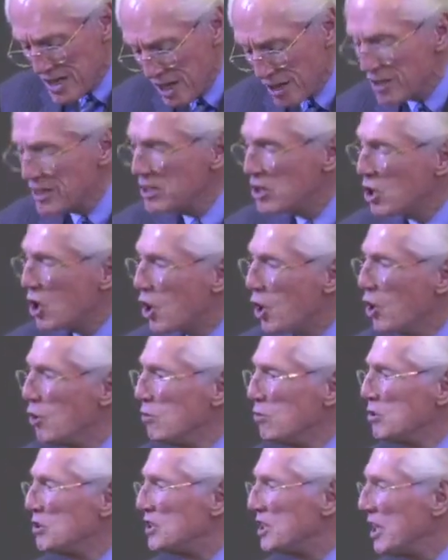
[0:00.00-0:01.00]
They're
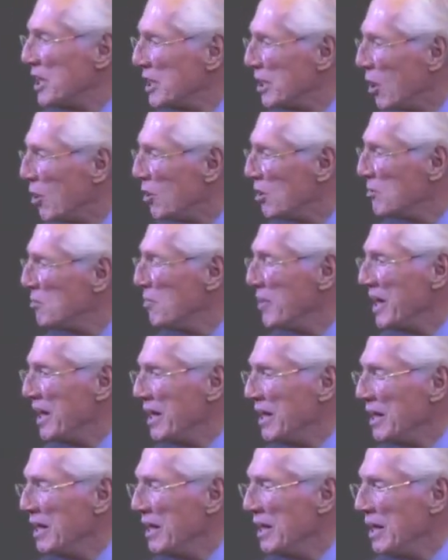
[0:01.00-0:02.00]
enclosing on me.
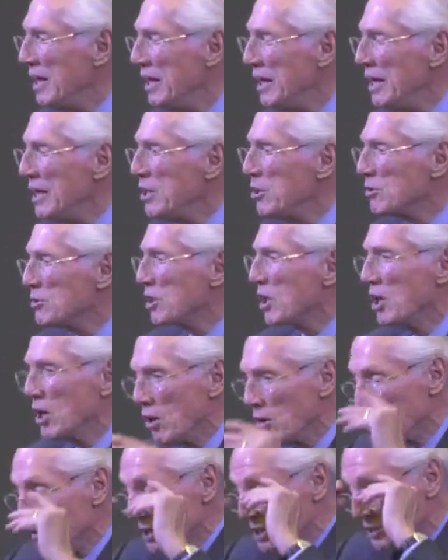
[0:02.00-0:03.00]
Years
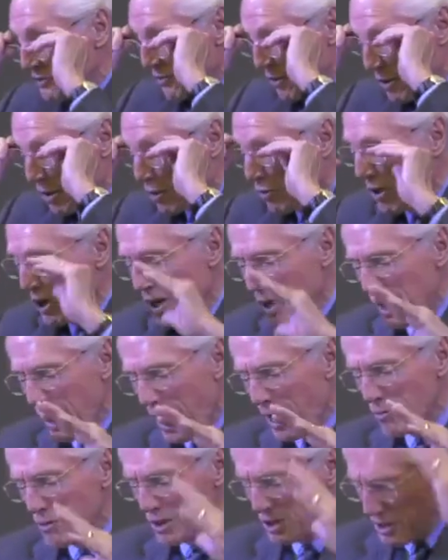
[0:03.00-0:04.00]
ago, just very quickly,
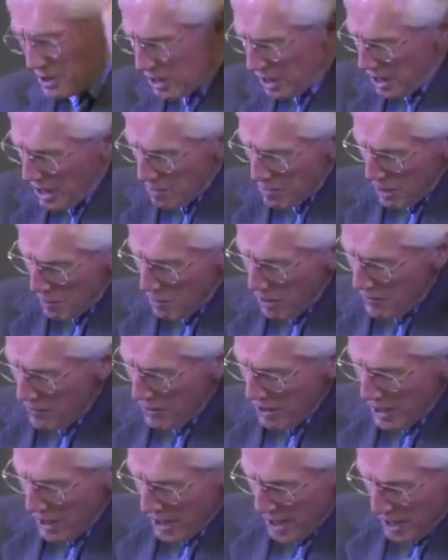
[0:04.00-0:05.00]
my wife
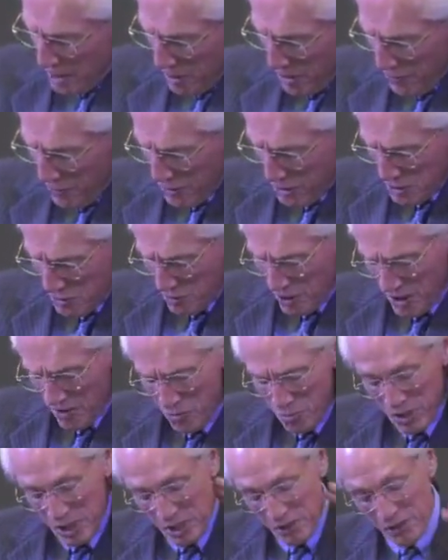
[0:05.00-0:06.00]
and I, my first
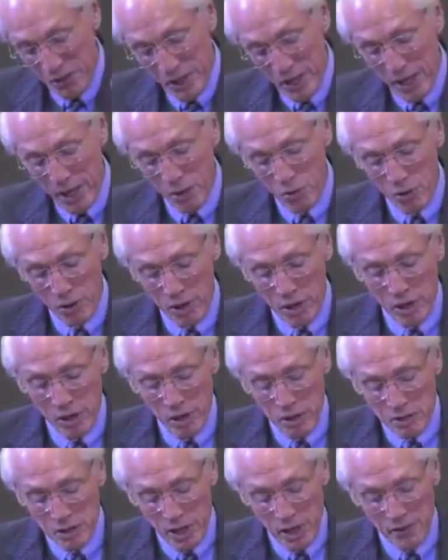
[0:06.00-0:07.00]
wife, Bennett, and I were
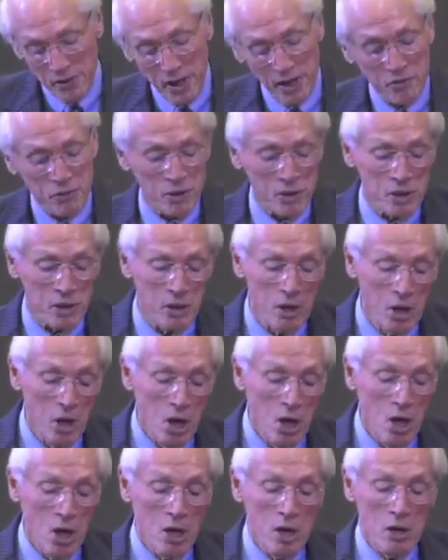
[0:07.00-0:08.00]
in South Africa.
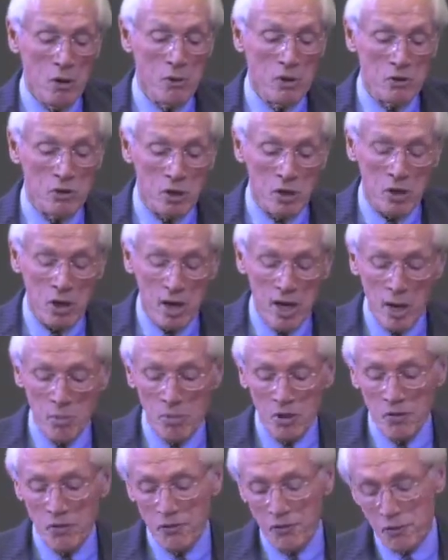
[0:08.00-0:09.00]
We took
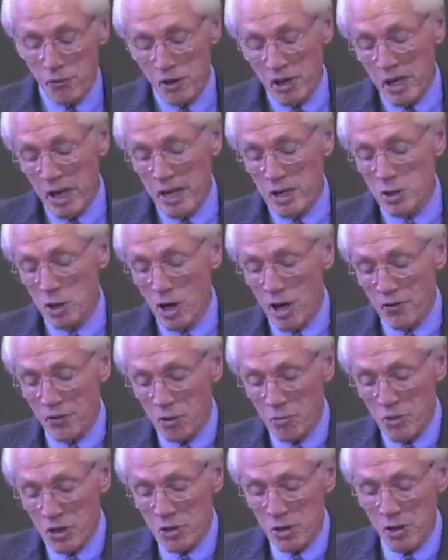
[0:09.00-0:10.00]
3 days off.
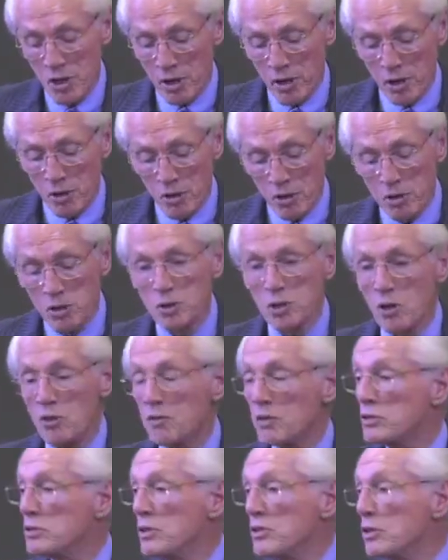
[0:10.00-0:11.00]
The missionary took us
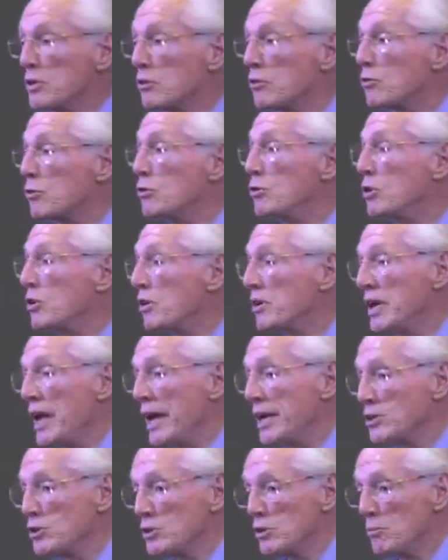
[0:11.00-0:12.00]
over to the Kruger
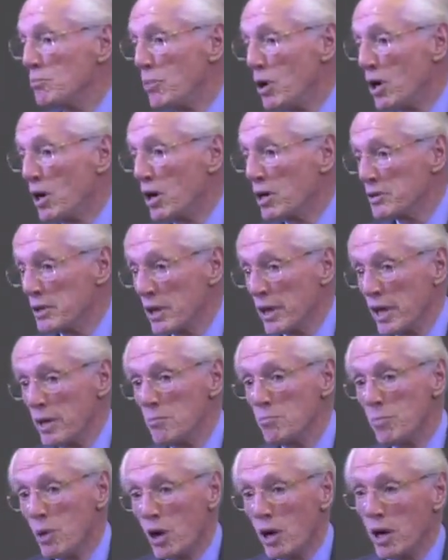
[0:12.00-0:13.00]
National Park, the
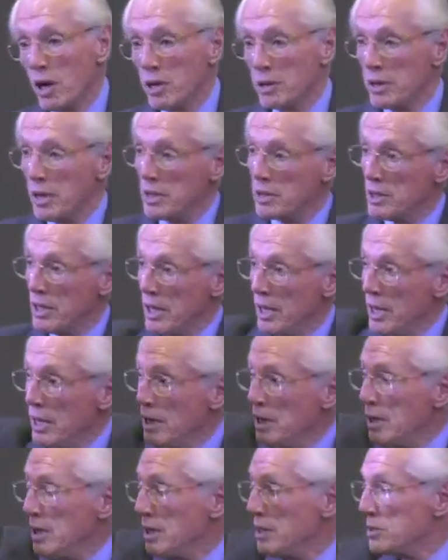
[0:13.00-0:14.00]
game park that
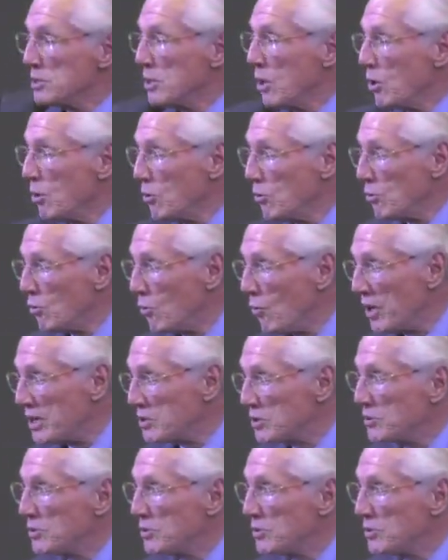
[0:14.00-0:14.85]
is the whole